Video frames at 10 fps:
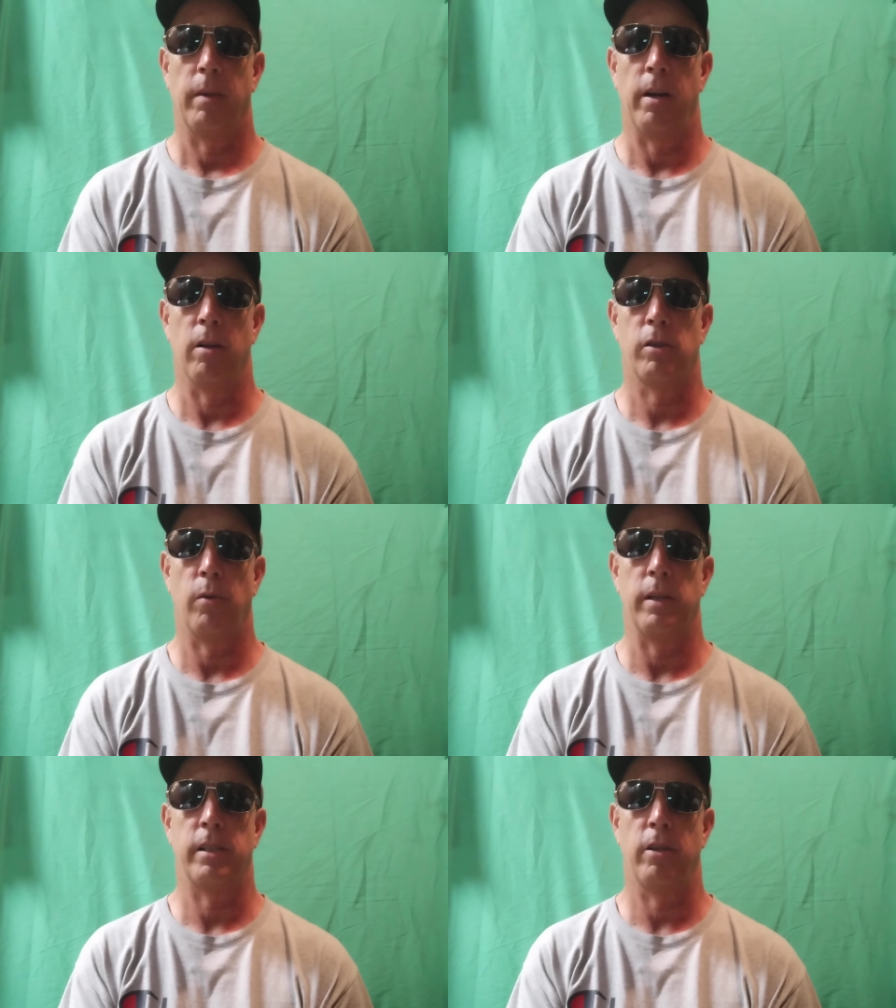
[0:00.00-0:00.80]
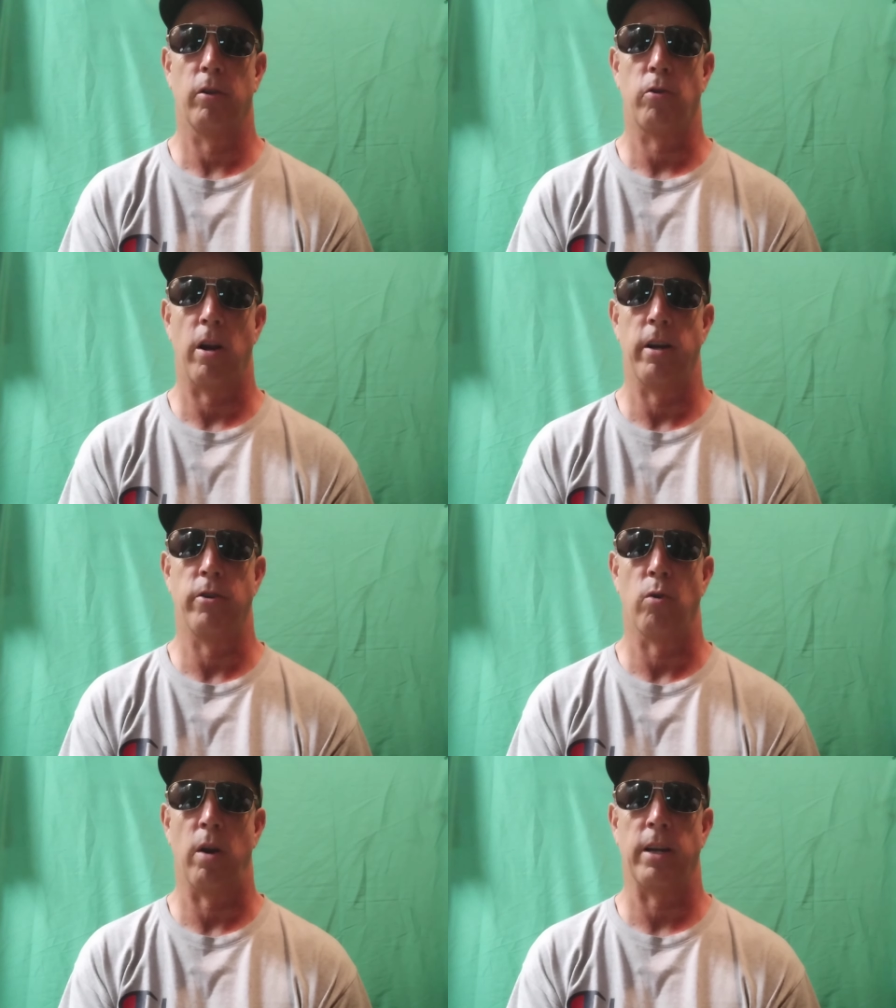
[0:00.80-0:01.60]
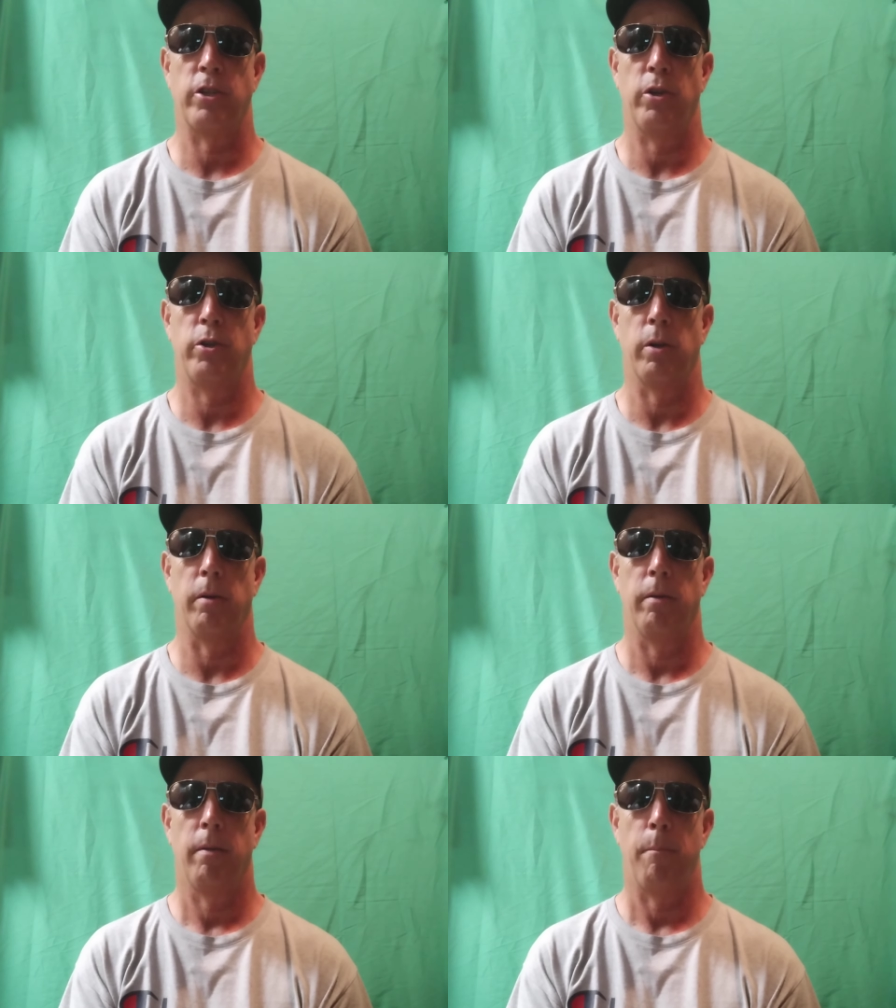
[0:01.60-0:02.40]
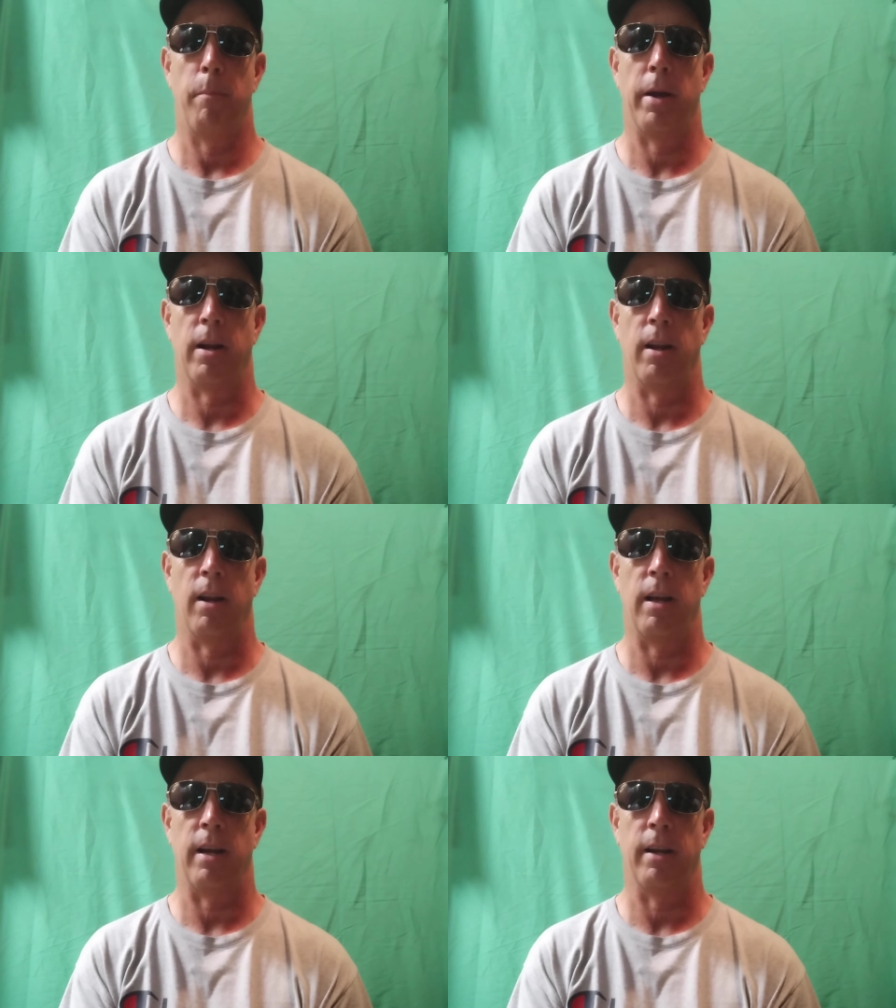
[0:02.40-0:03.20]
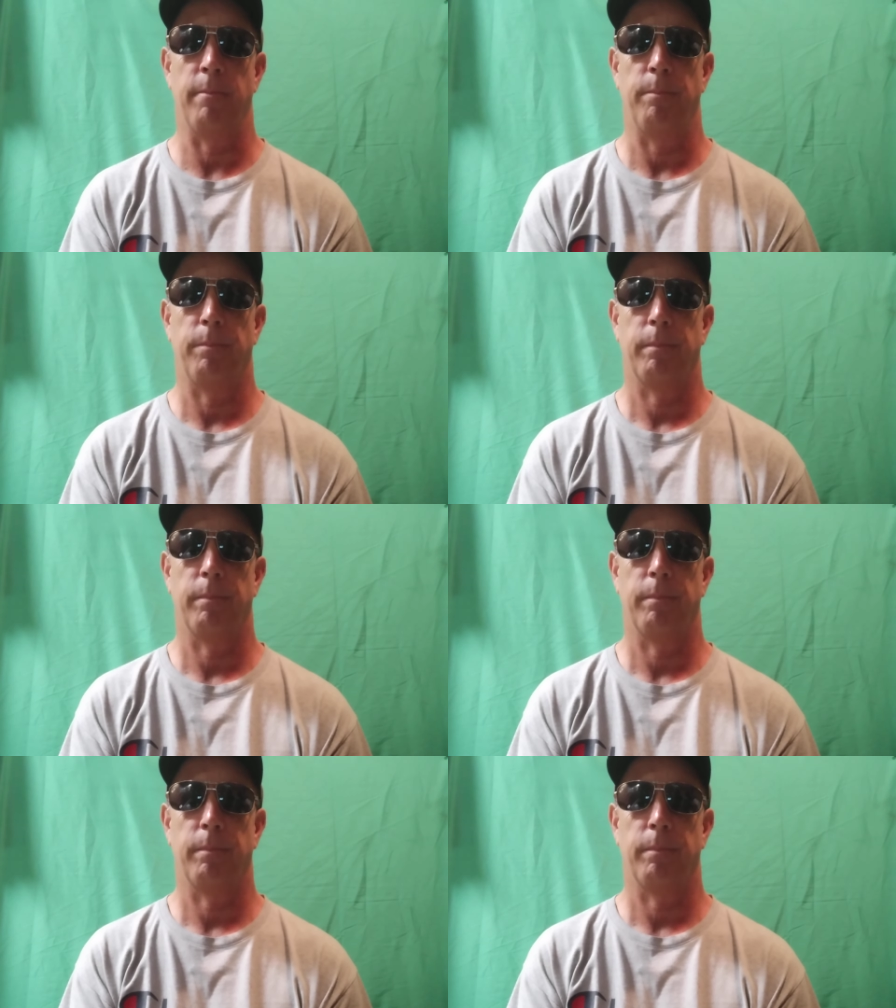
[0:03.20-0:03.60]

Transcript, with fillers: you know so he's still trying to direct you to bet online